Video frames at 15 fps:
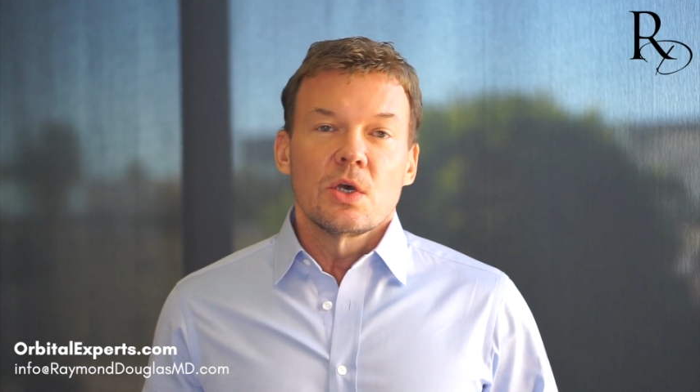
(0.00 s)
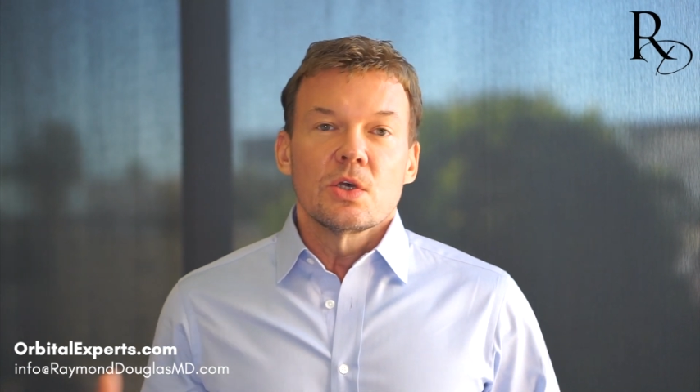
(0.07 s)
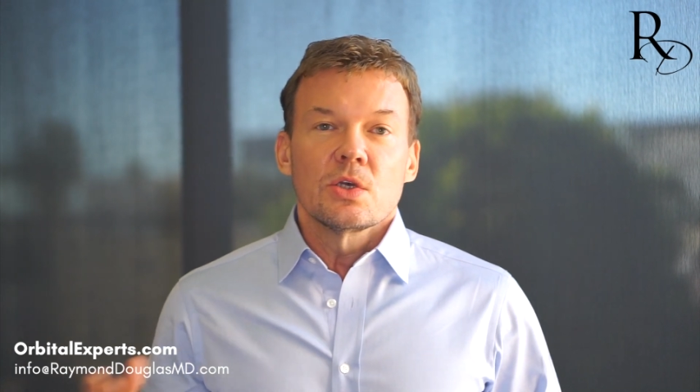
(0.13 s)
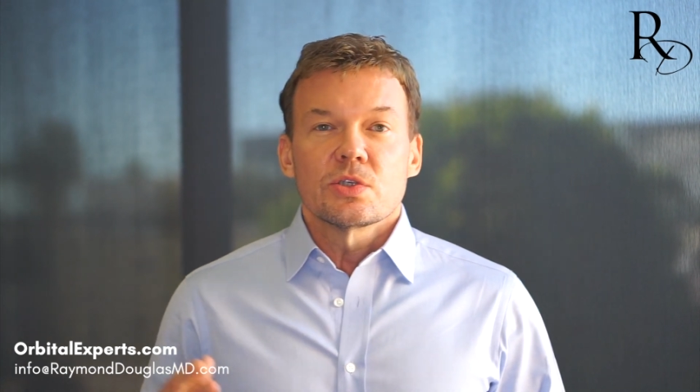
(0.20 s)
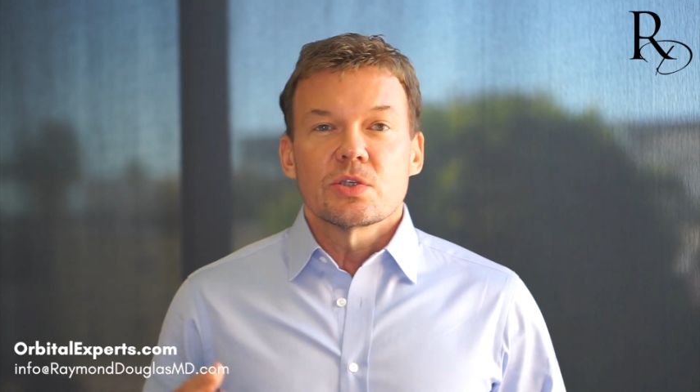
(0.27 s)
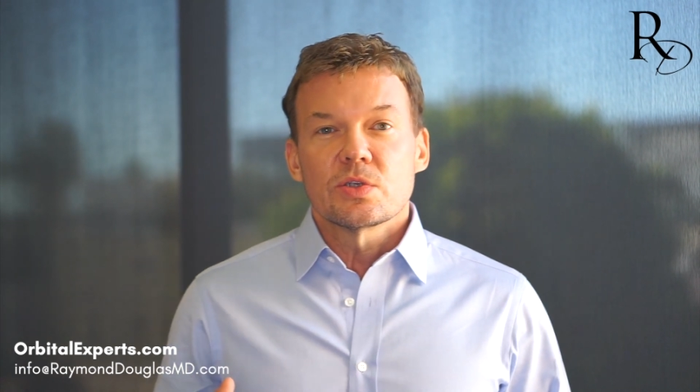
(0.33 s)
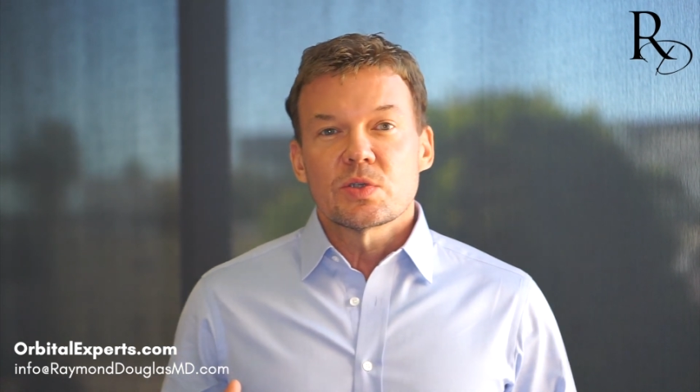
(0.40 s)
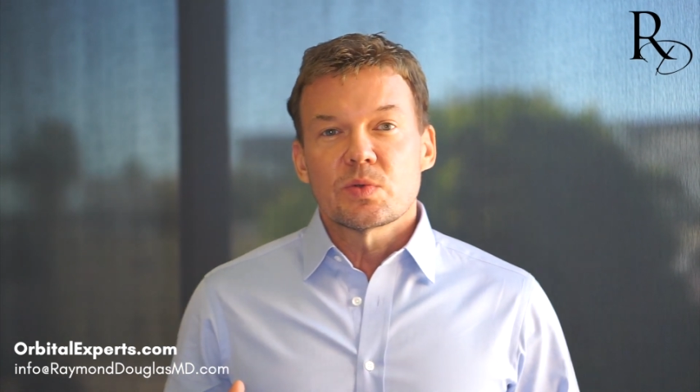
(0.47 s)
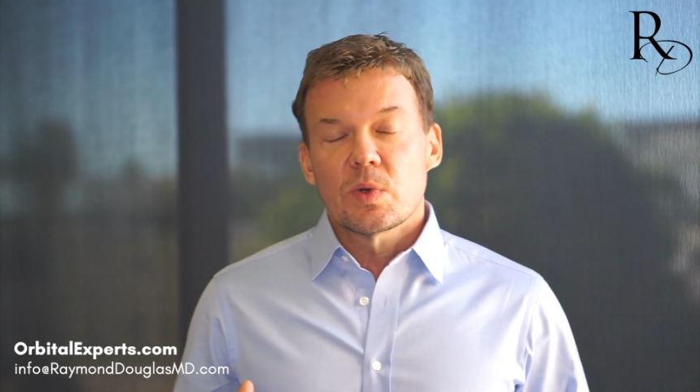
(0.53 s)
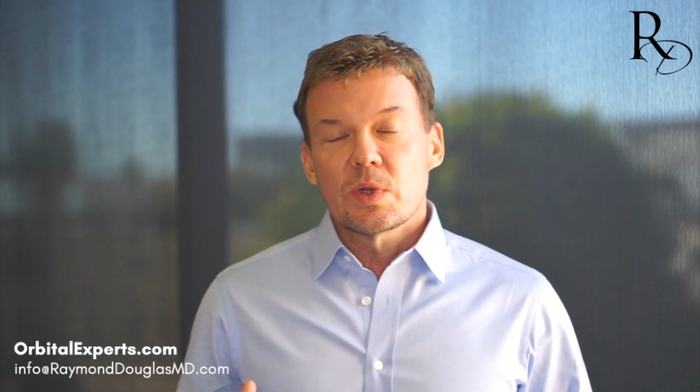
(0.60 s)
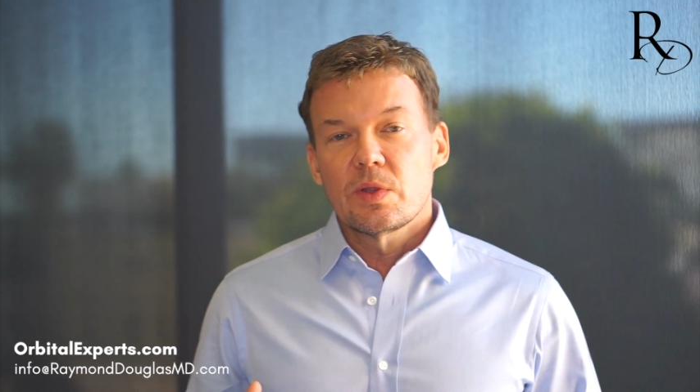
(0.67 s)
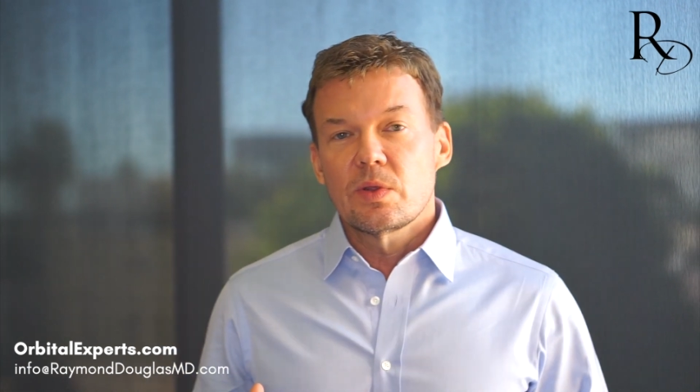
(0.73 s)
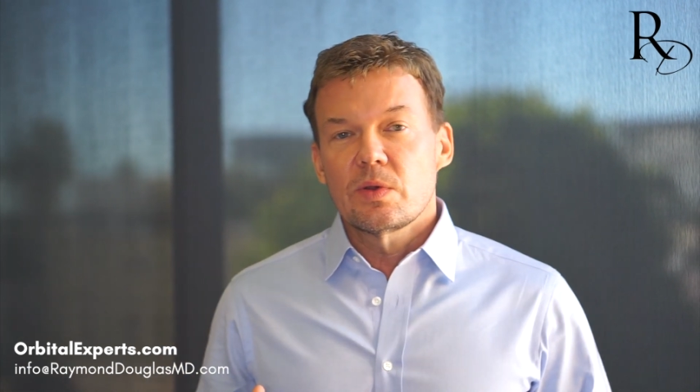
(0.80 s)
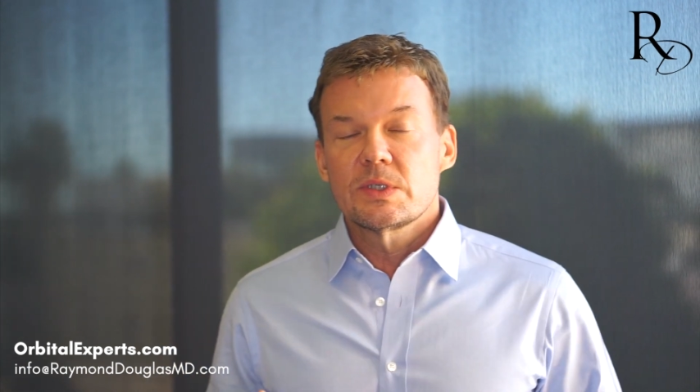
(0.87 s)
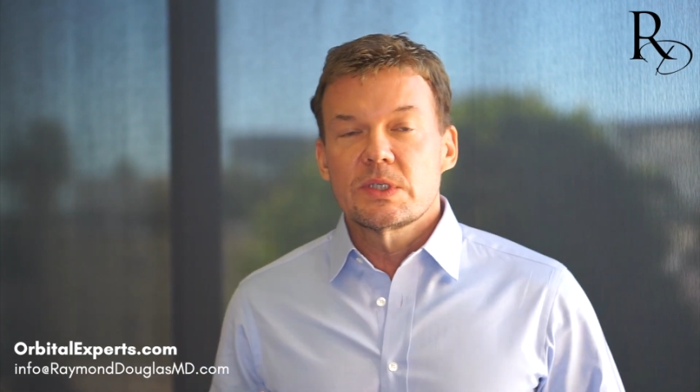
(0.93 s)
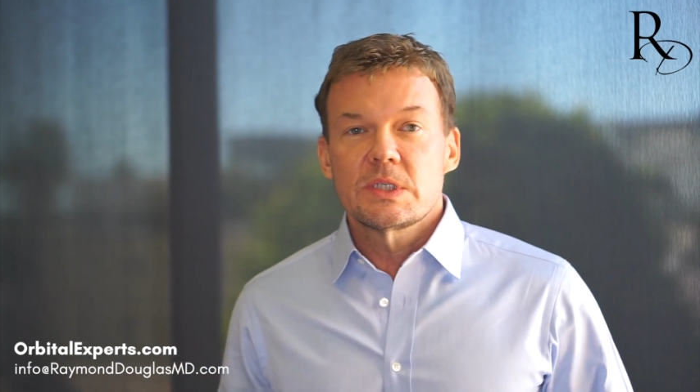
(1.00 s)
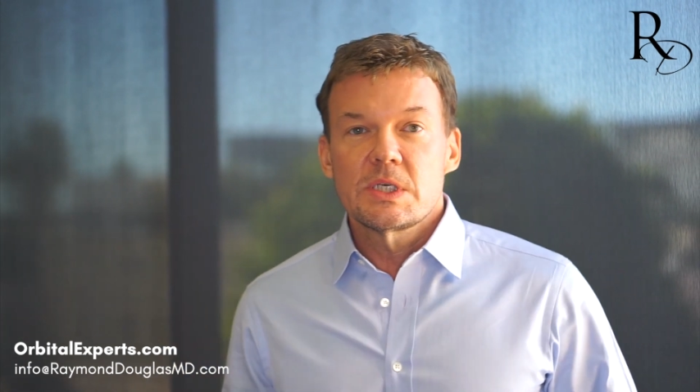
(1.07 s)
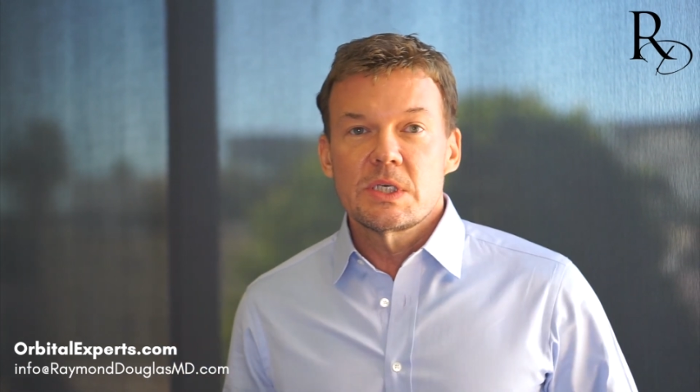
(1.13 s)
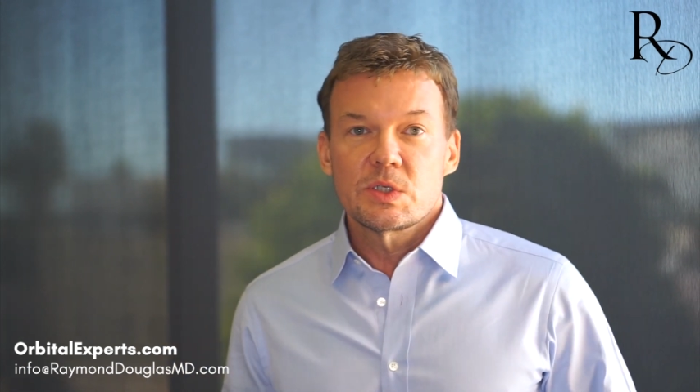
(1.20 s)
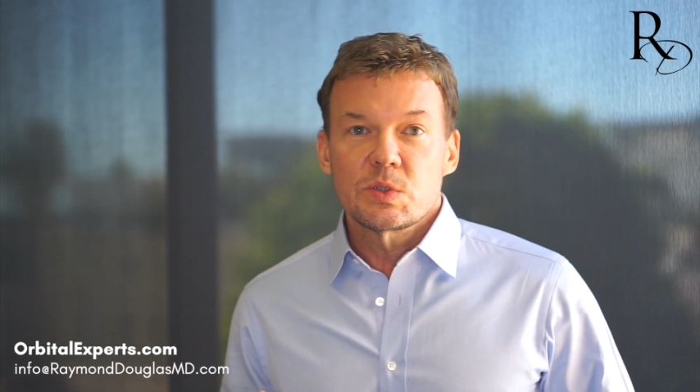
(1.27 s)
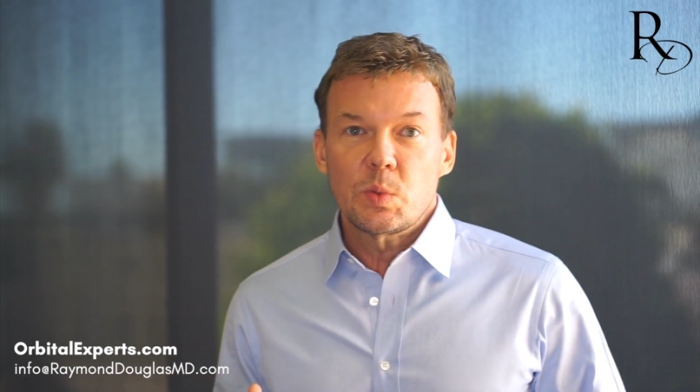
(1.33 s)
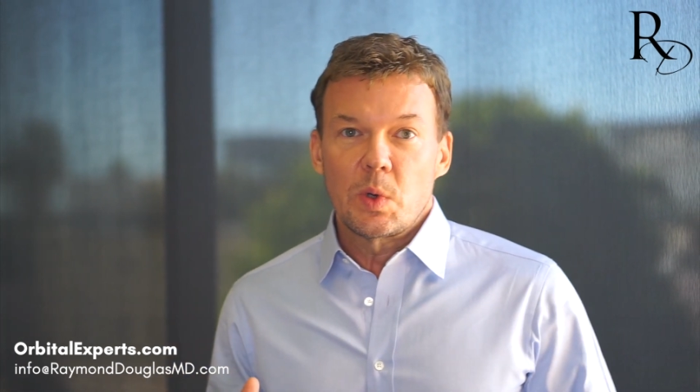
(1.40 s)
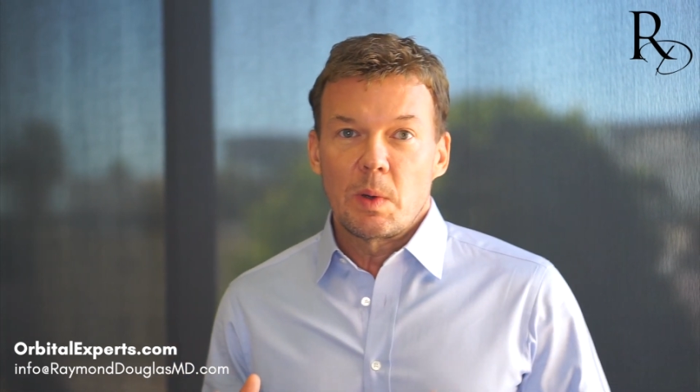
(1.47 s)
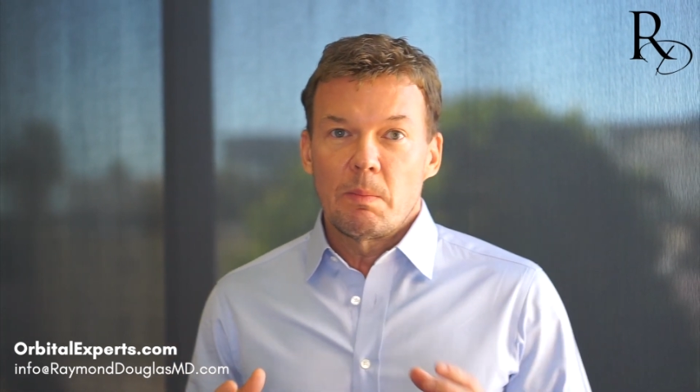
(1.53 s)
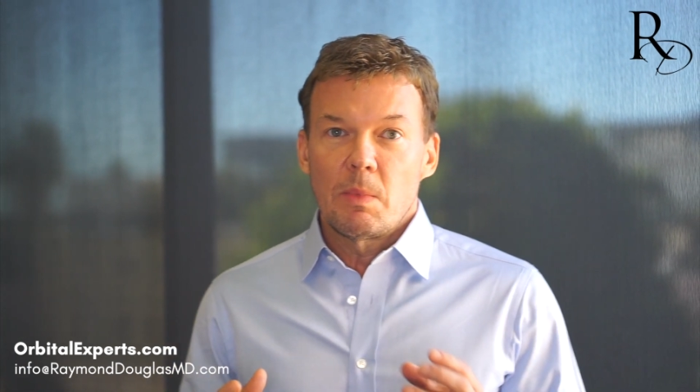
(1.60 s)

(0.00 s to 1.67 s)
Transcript: So it's one of those things where